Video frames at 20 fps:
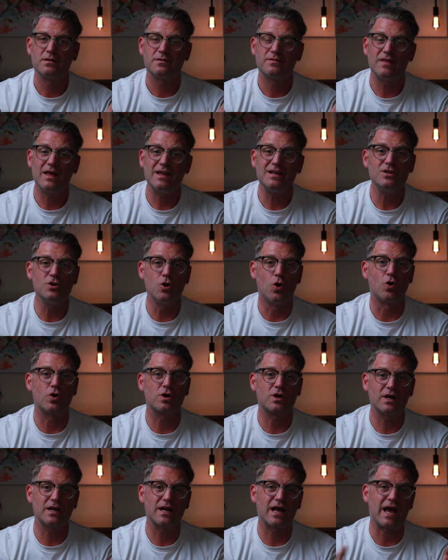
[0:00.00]
they're
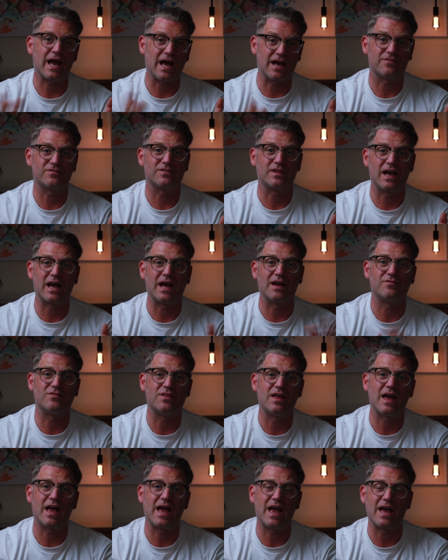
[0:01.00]
not going to have
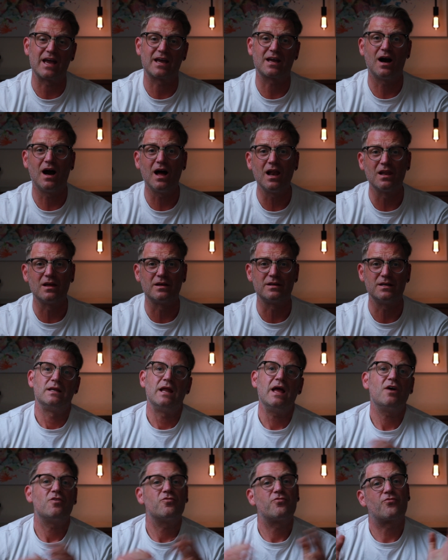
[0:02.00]
their hair coloured.
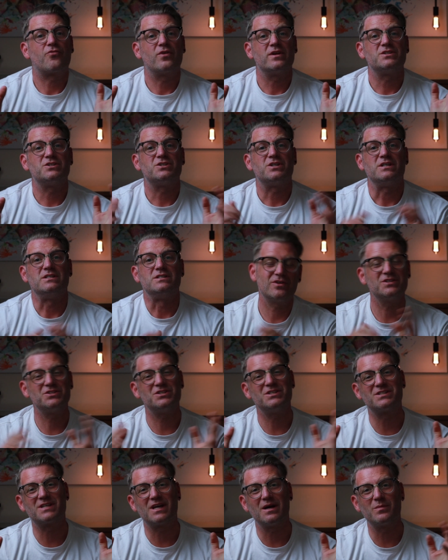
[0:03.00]
Now fringes.
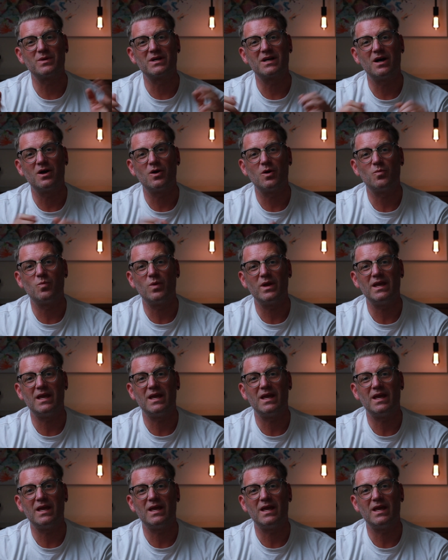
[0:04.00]
Fringes come and go, and we